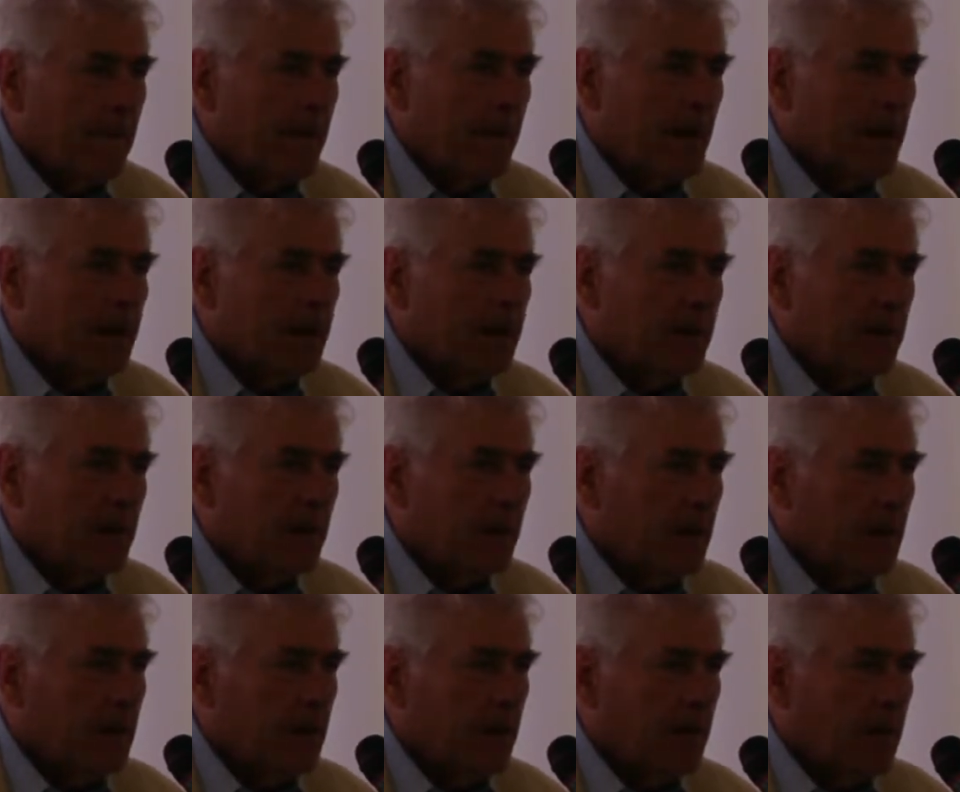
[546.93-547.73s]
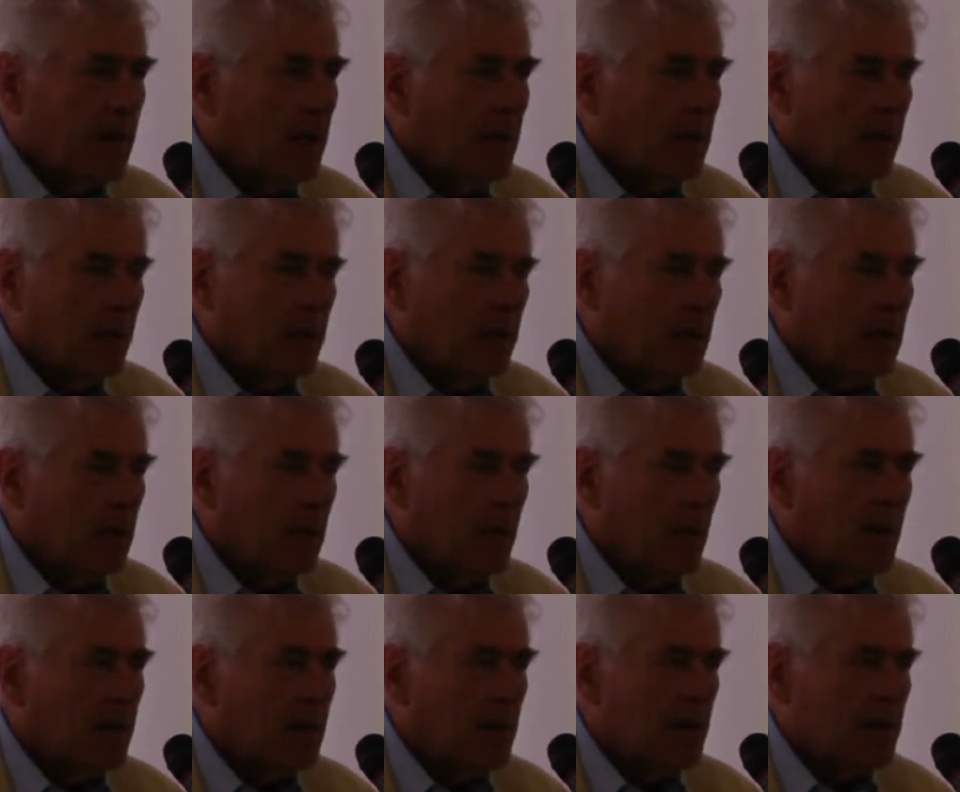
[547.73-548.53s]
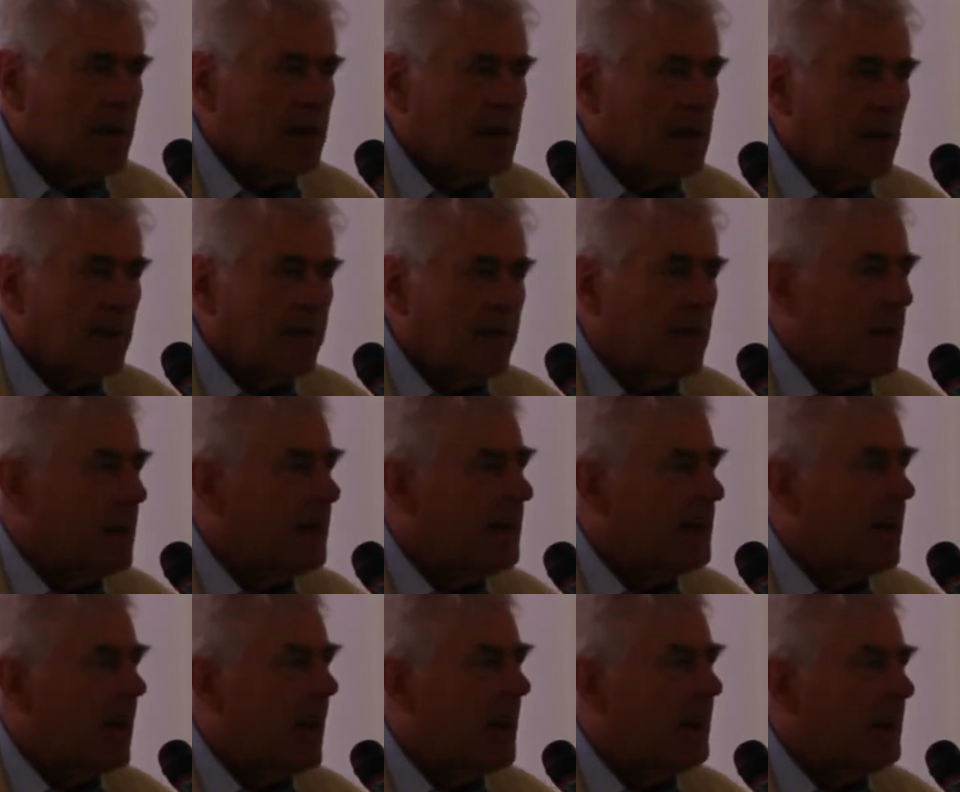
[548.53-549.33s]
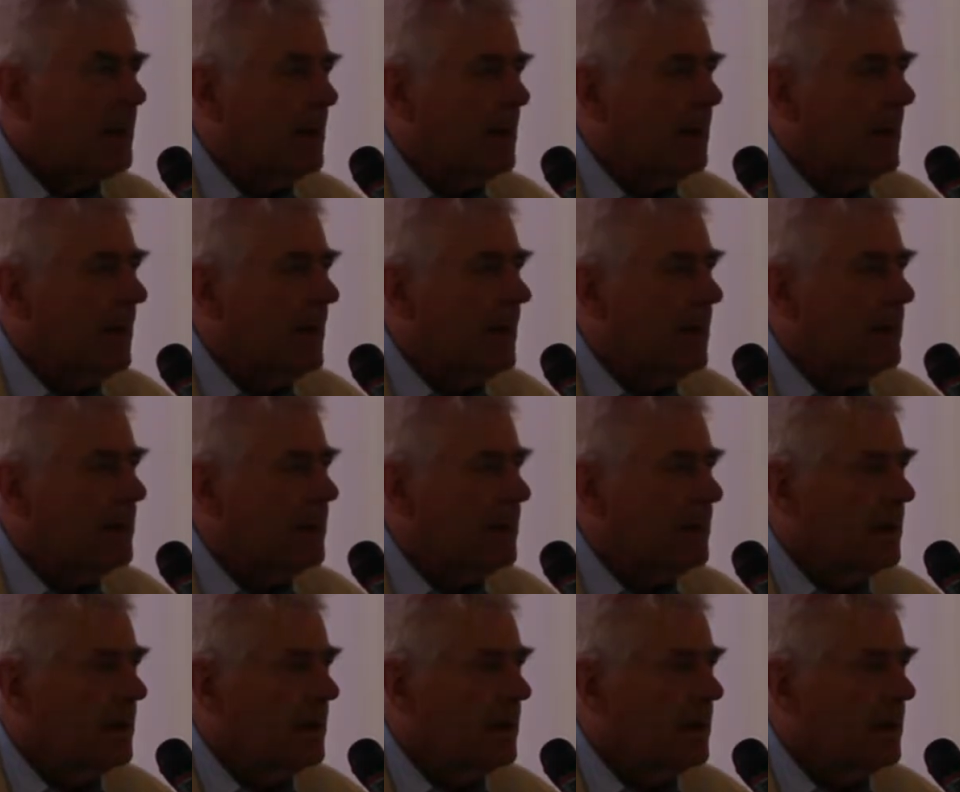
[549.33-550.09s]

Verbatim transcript: But in economics, they've given up on that.